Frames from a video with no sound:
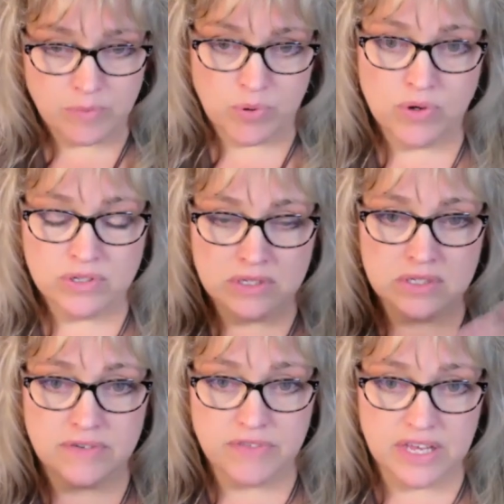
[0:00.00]

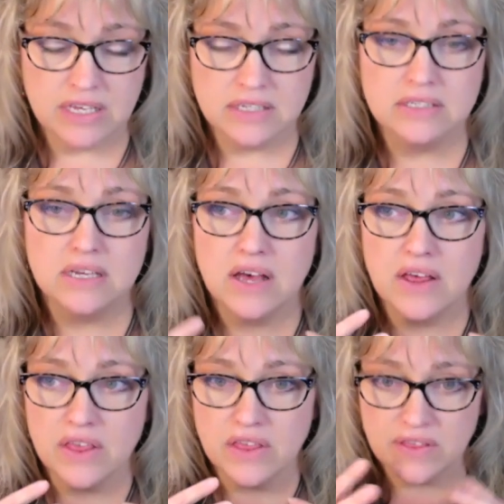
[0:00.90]
importance of things
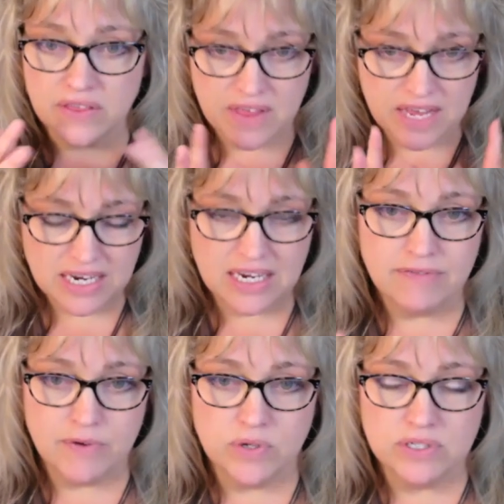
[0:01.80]
that they need to
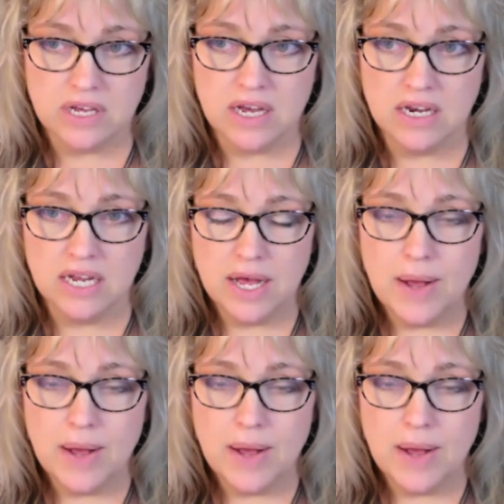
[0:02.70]
focus on.